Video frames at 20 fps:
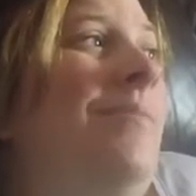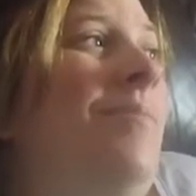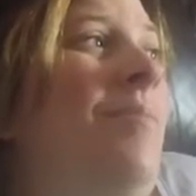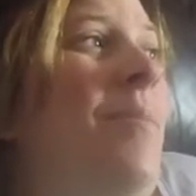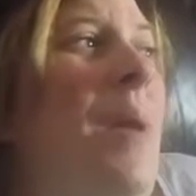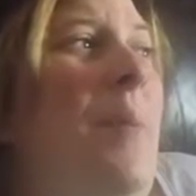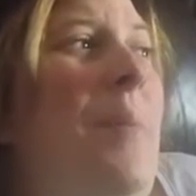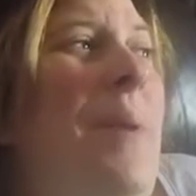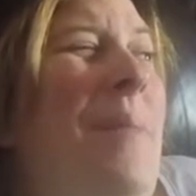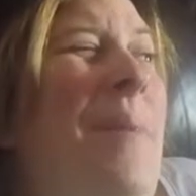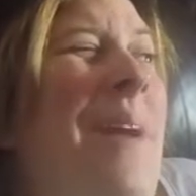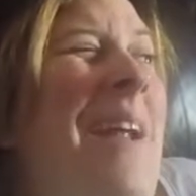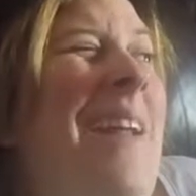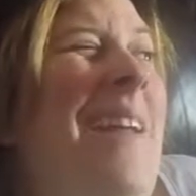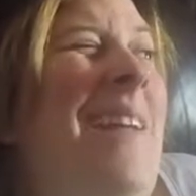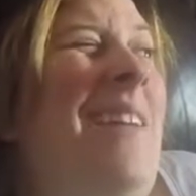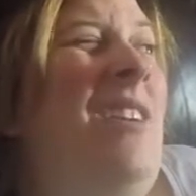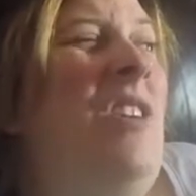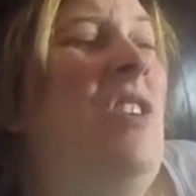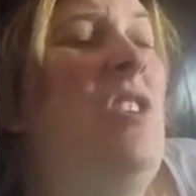maybe about
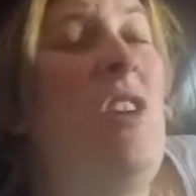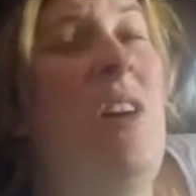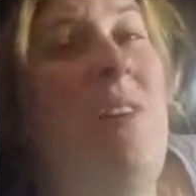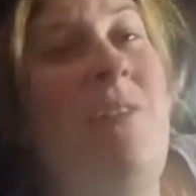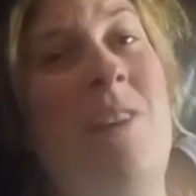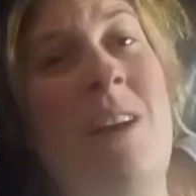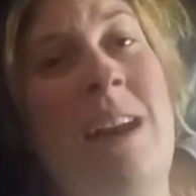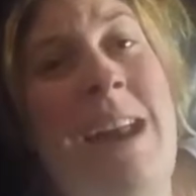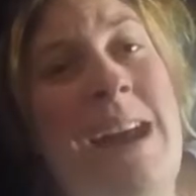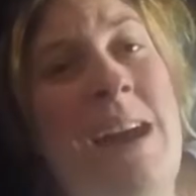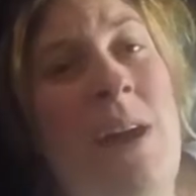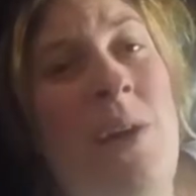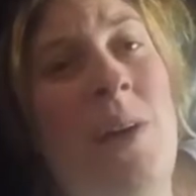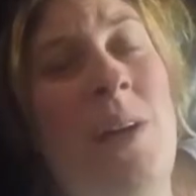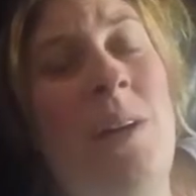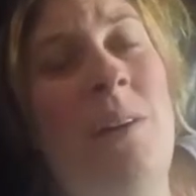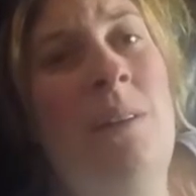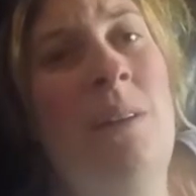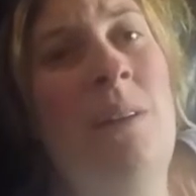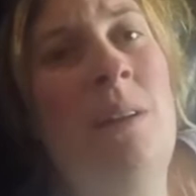just over an
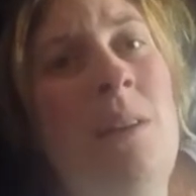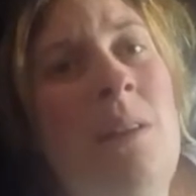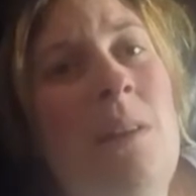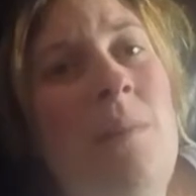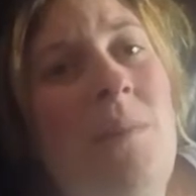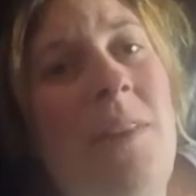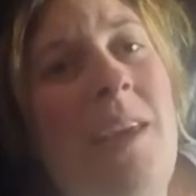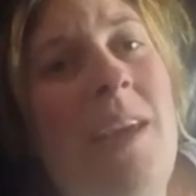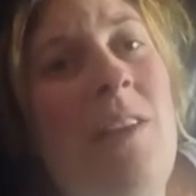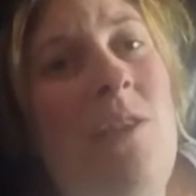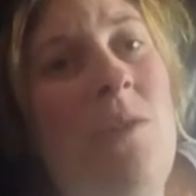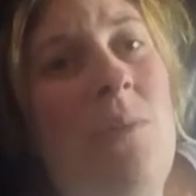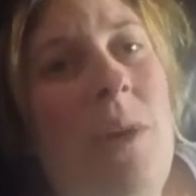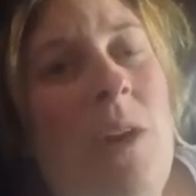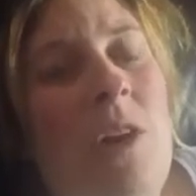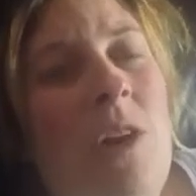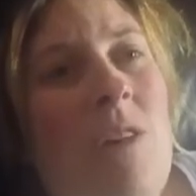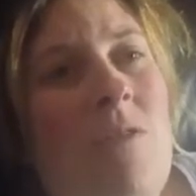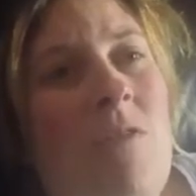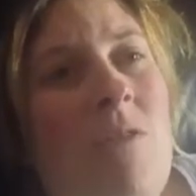hour. Kids will be
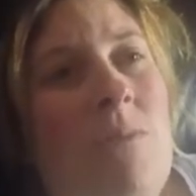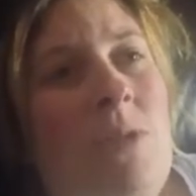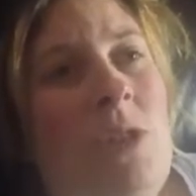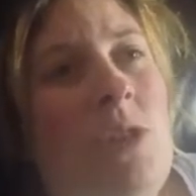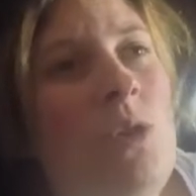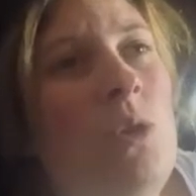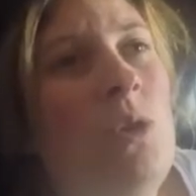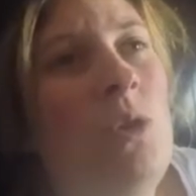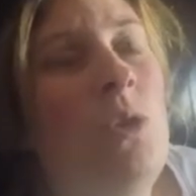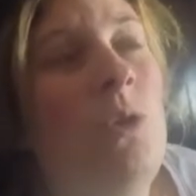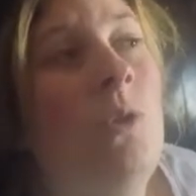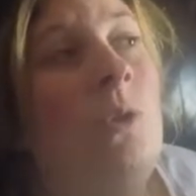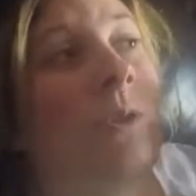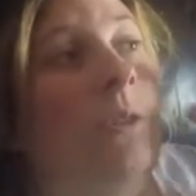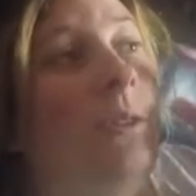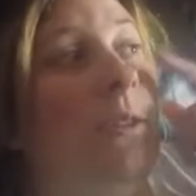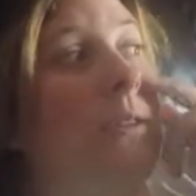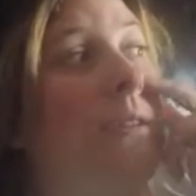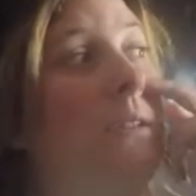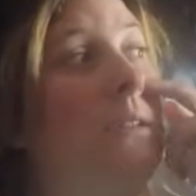home from school
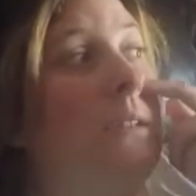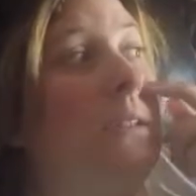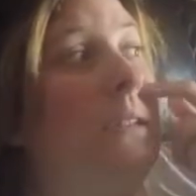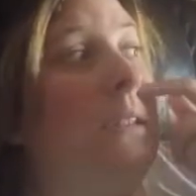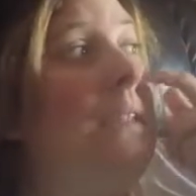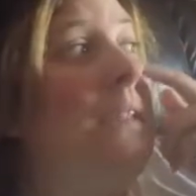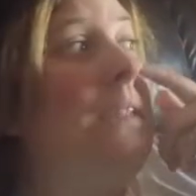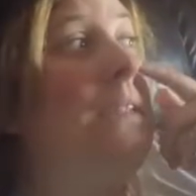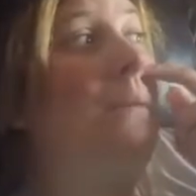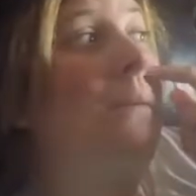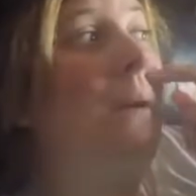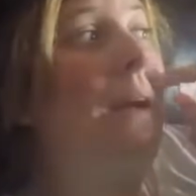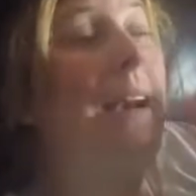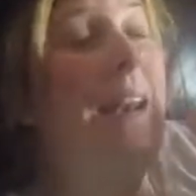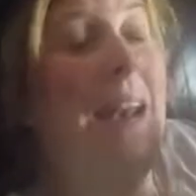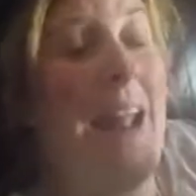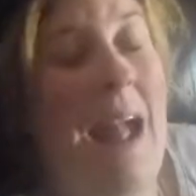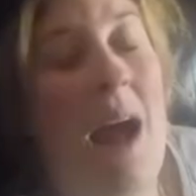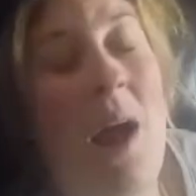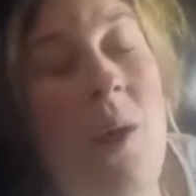in about
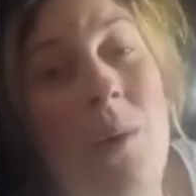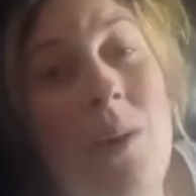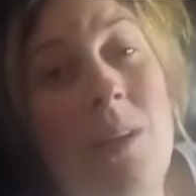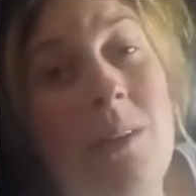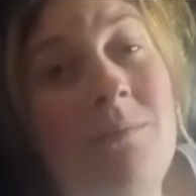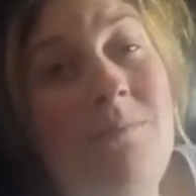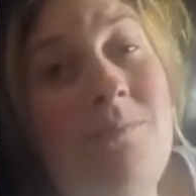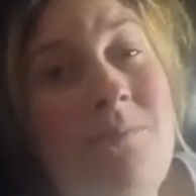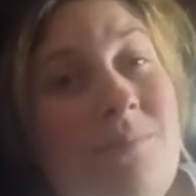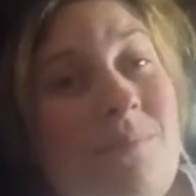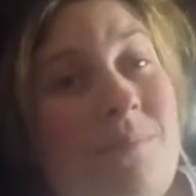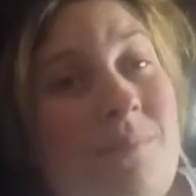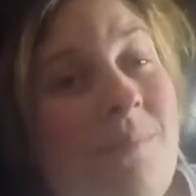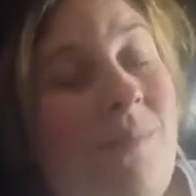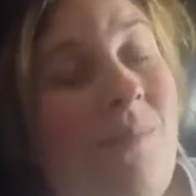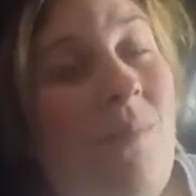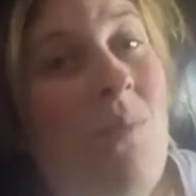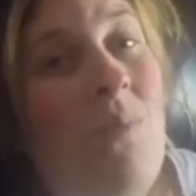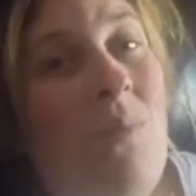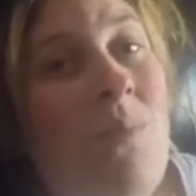an hour.
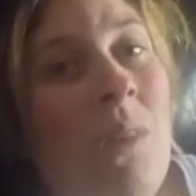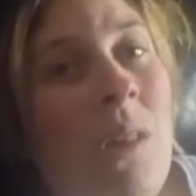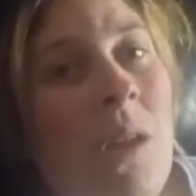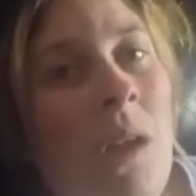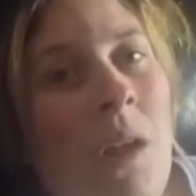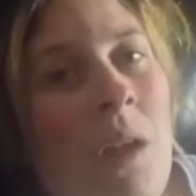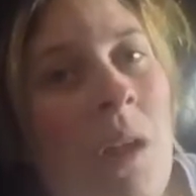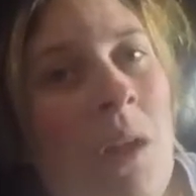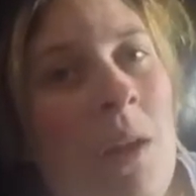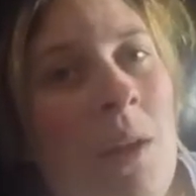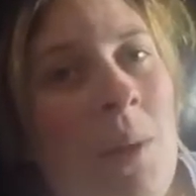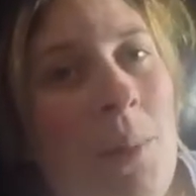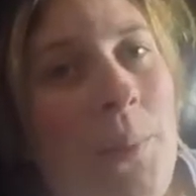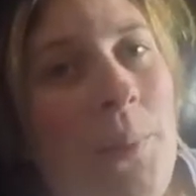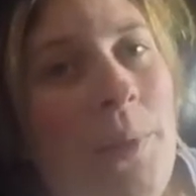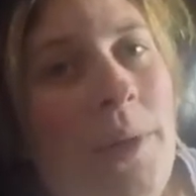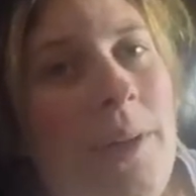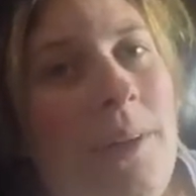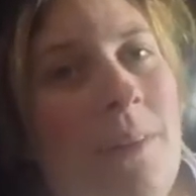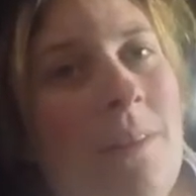
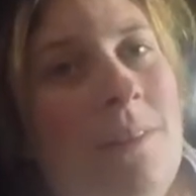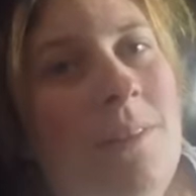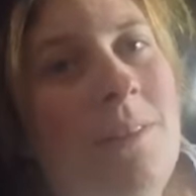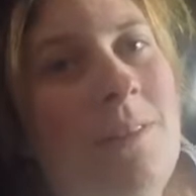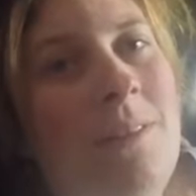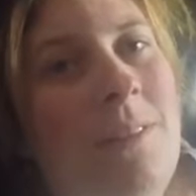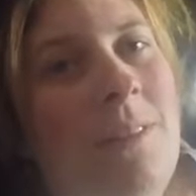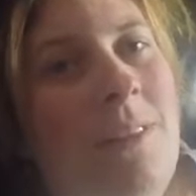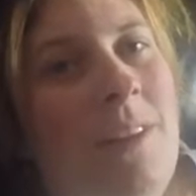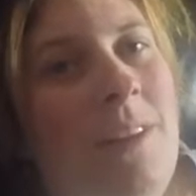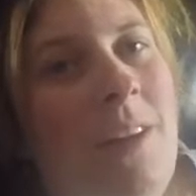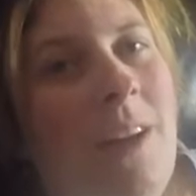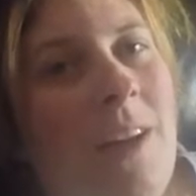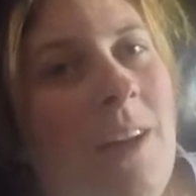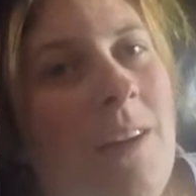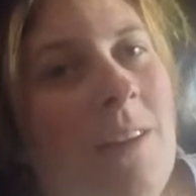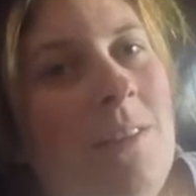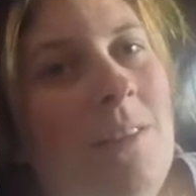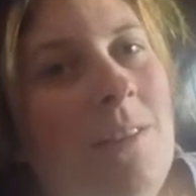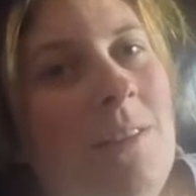But
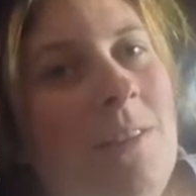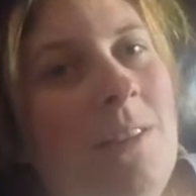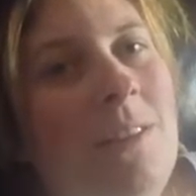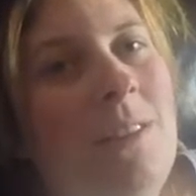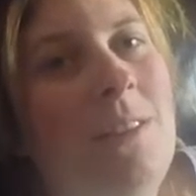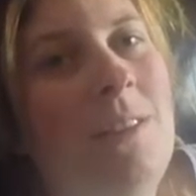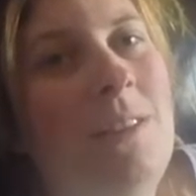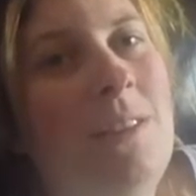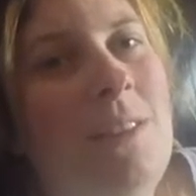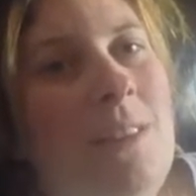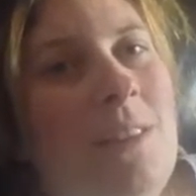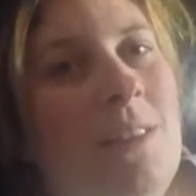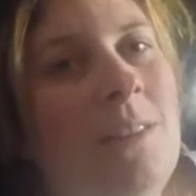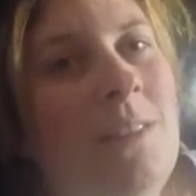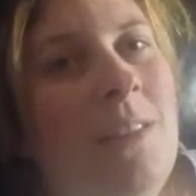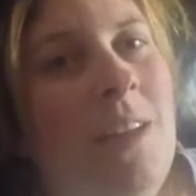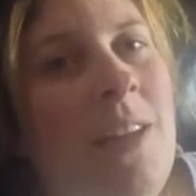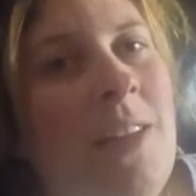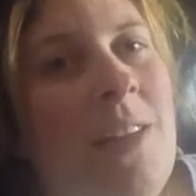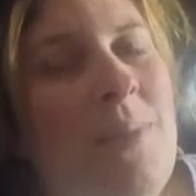yeah,
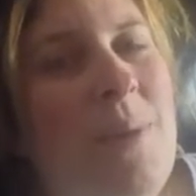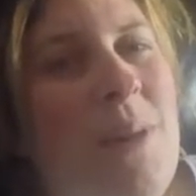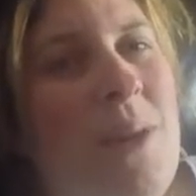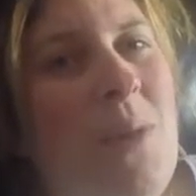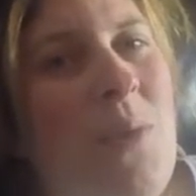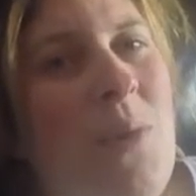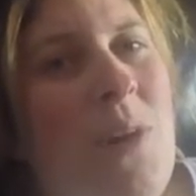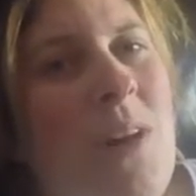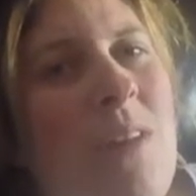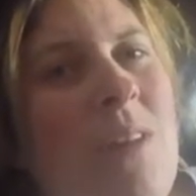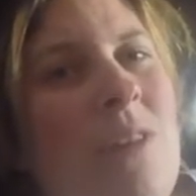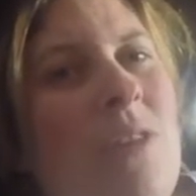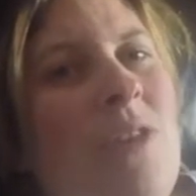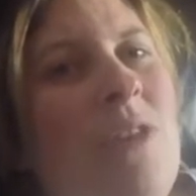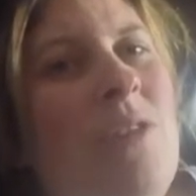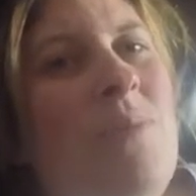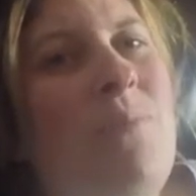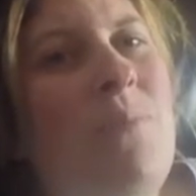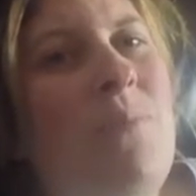it's been one of those